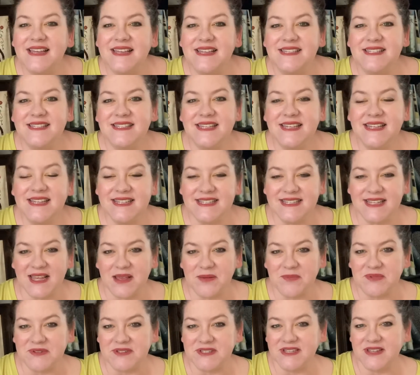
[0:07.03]
see
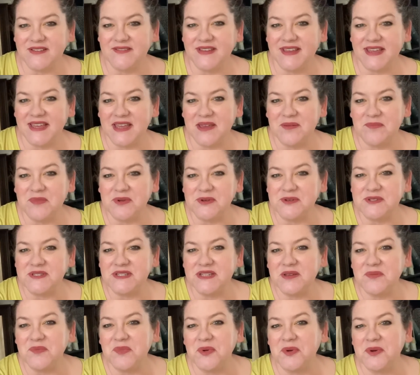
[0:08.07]
examples of it, and most
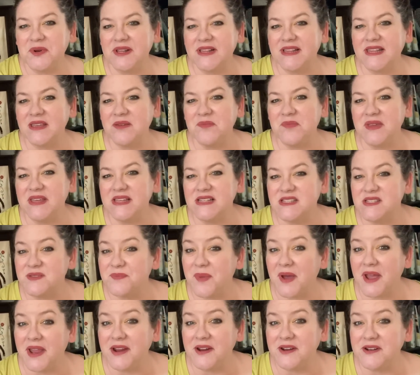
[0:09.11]
importantly, be
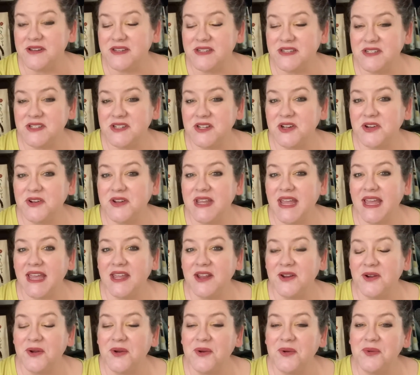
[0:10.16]
inspired to create
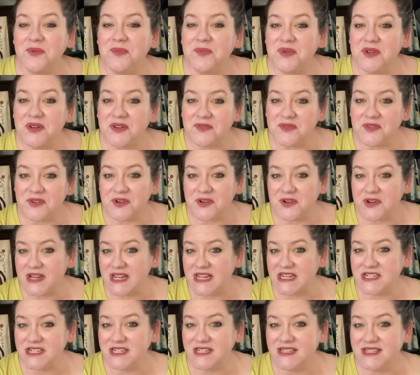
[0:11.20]
your own beautiful
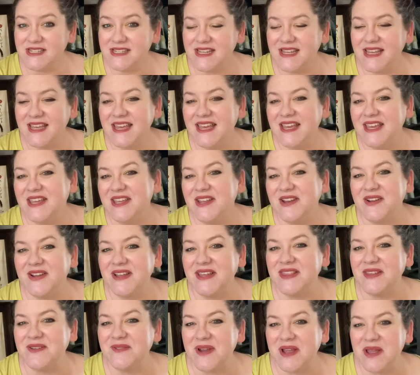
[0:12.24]
creations, you're
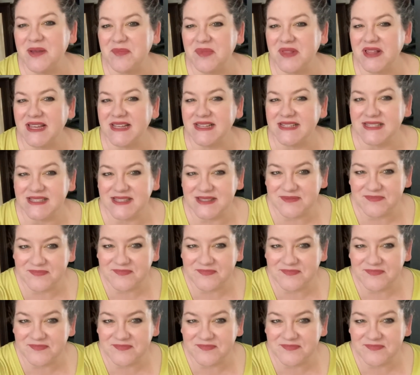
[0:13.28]
in the right place.